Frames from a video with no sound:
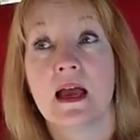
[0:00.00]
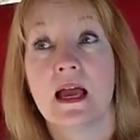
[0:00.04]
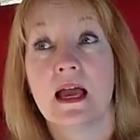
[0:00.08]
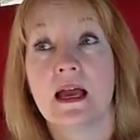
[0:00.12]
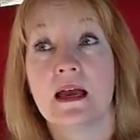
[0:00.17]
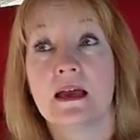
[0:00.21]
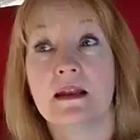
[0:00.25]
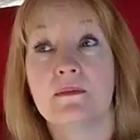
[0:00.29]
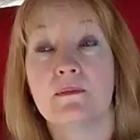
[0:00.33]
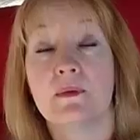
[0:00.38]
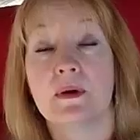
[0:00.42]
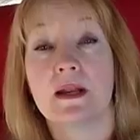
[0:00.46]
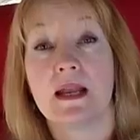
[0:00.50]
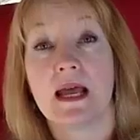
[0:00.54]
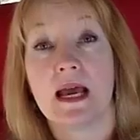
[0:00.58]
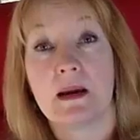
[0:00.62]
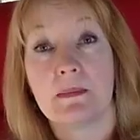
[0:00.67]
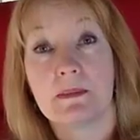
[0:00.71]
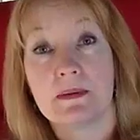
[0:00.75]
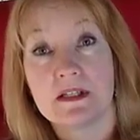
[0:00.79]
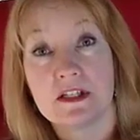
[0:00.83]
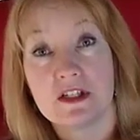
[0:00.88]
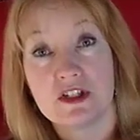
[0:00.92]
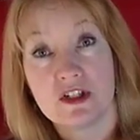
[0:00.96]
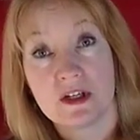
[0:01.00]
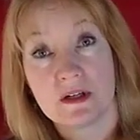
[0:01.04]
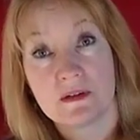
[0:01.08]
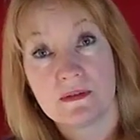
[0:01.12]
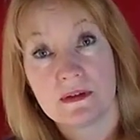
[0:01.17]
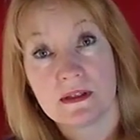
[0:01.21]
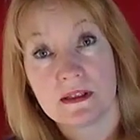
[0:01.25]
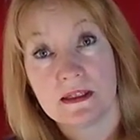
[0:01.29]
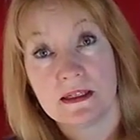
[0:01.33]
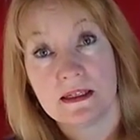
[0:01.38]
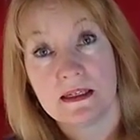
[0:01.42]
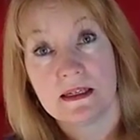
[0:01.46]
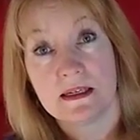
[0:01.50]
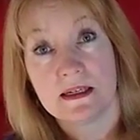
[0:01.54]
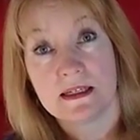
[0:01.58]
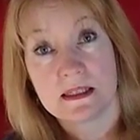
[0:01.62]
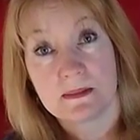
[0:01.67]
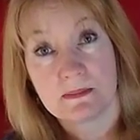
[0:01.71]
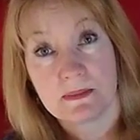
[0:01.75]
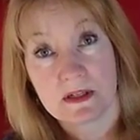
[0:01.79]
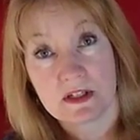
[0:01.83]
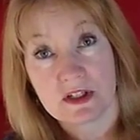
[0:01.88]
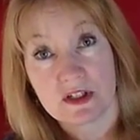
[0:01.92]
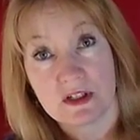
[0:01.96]
And what happens generally,
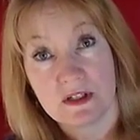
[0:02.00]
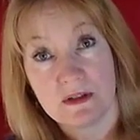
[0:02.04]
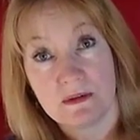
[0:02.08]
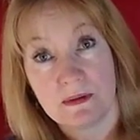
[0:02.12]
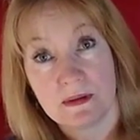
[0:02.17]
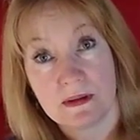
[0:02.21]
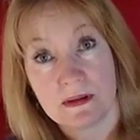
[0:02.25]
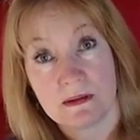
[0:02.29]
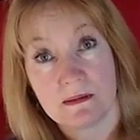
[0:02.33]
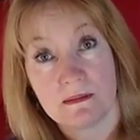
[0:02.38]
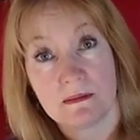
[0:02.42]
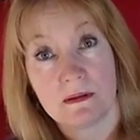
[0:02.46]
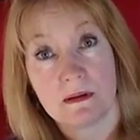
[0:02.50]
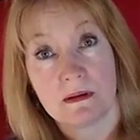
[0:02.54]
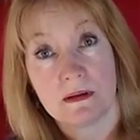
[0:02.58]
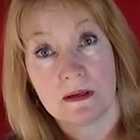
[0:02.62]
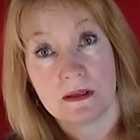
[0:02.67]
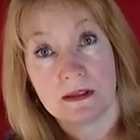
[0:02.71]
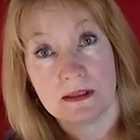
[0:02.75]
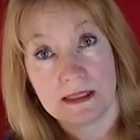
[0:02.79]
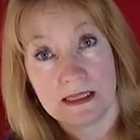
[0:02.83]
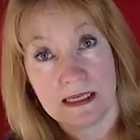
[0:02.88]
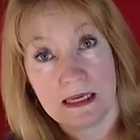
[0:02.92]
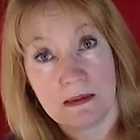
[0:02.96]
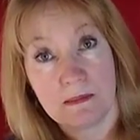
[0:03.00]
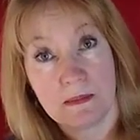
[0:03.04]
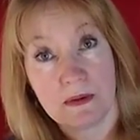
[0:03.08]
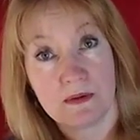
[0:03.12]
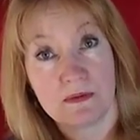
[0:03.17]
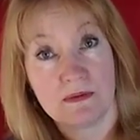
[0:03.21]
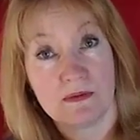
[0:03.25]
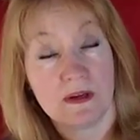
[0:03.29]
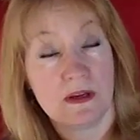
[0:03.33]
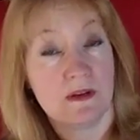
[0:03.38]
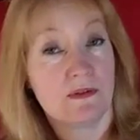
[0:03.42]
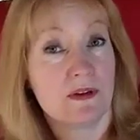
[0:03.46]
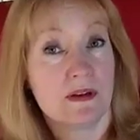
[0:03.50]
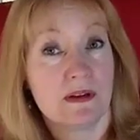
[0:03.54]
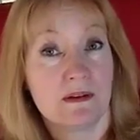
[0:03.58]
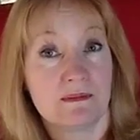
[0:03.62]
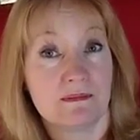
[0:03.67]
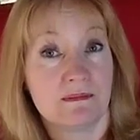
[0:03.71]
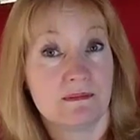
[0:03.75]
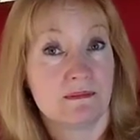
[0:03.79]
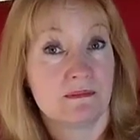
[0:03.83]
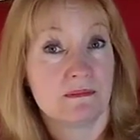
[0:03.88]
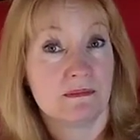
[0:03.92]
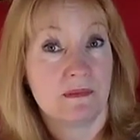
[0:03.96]
especially with a team of even
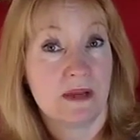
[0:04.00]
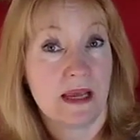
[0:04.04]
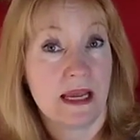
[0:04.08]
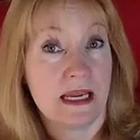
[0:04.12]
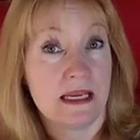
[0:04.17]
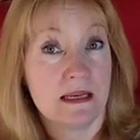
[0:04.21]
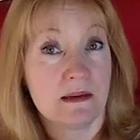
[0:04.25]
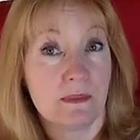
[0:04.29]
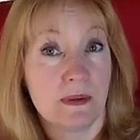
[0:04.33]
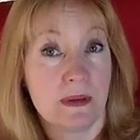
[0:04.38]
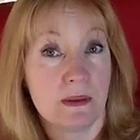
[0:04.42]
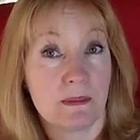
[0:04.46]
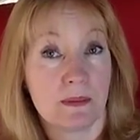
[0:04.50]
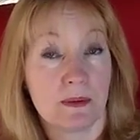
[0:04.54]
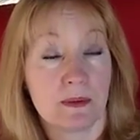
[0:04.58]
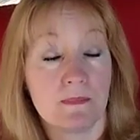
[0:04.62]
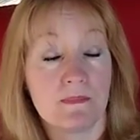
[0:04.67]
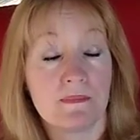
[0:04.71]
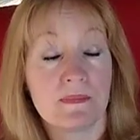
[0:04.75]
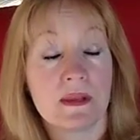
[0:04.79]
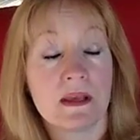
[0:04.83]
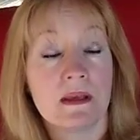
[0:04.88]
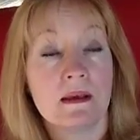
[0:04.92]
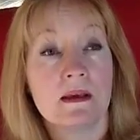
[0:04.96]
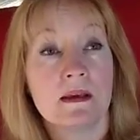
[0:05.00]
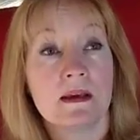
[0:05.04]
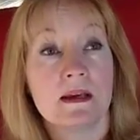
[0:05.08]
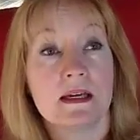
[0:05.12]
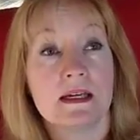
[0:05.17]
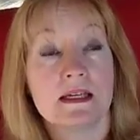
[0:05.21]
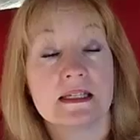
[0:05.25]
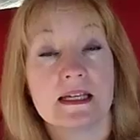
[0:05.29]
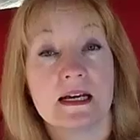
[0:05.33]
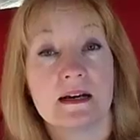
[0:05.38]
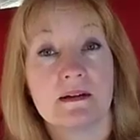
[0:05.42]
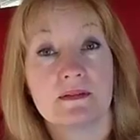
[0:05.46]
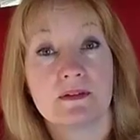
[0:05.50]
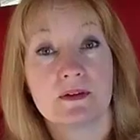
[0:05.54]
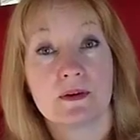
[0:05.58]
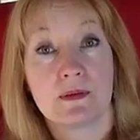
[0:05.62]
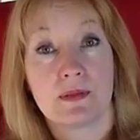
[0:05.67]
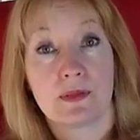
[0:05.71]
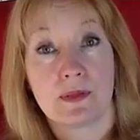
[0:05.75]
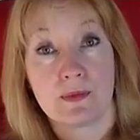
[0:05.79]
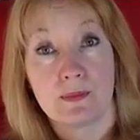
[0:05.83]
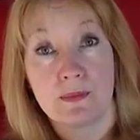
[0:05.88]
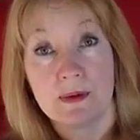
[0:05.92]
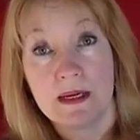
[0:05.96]
8 people, is after
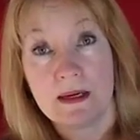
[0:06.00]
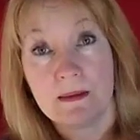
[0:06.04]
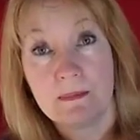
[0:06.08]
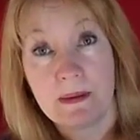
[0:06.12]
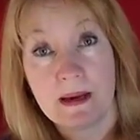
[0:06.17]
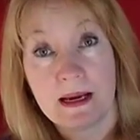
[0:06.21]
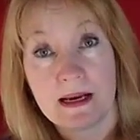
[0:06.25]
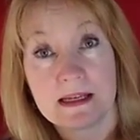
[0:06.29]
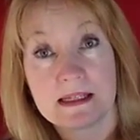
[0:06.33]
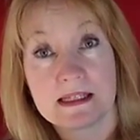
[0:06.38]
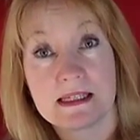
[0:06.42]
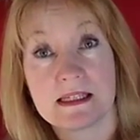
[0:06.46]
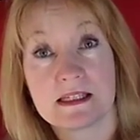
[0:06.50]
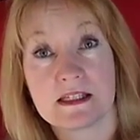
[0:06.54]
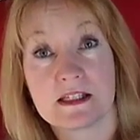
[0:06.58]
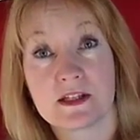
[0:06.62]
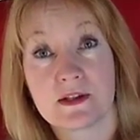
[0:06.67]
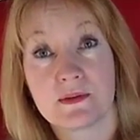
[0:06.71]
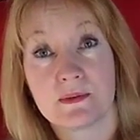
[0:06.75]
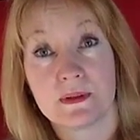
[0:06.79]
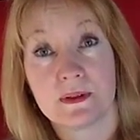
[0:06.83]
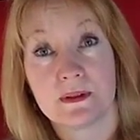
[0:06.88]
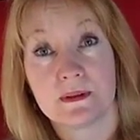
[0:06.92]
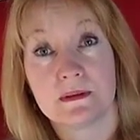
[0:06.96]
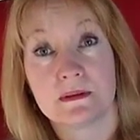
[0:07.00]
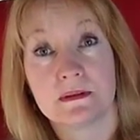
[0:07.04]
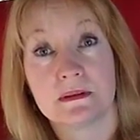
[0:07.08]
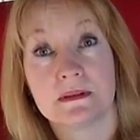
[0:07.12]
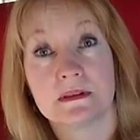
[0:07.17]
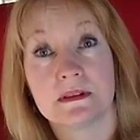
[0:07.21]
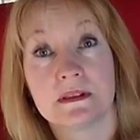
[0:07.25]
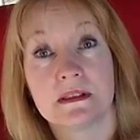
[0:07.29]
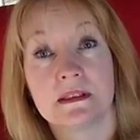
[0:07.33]
3 passes through,